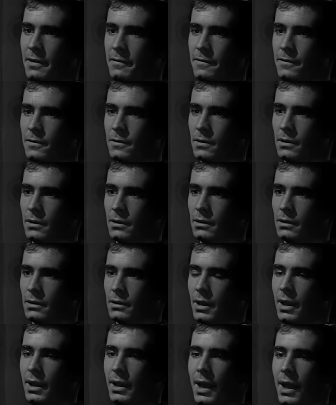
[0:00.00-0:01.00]
For years,
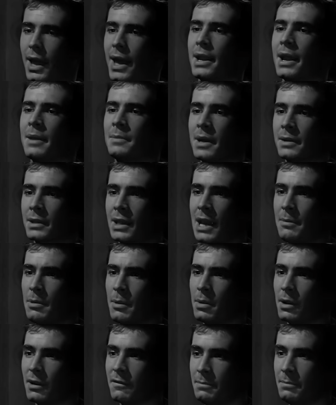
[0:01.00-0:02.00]
Perkins had been
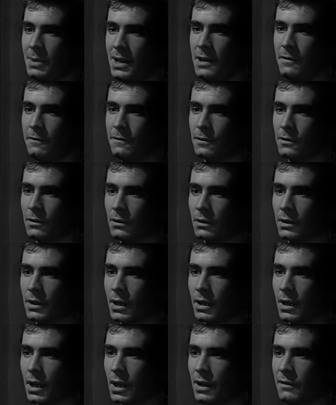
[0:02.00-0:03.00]
romantically linked to men,
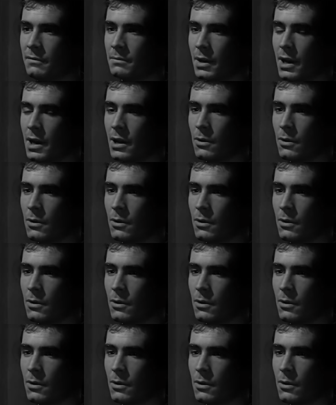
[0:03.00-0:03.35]
including